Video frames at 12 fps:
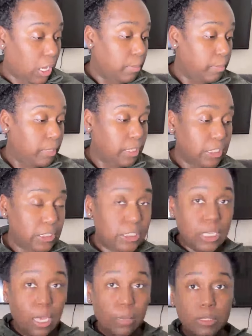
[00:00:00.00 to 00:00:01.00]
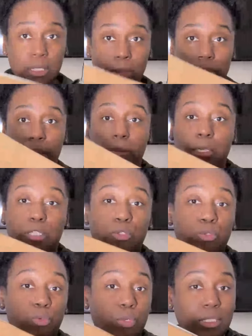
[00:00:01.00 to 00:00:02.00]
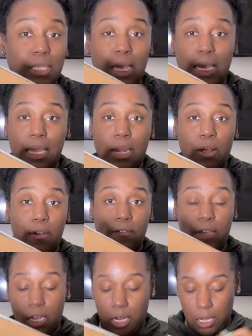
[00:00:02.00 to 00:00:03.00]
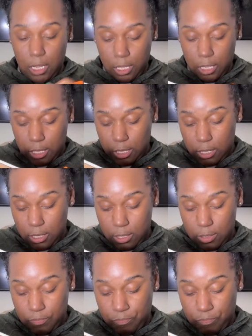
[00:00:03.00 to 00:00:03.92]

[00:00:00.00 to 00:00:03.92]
Pisces, y'all, I'm putting these timestamps up as soon as I get off here.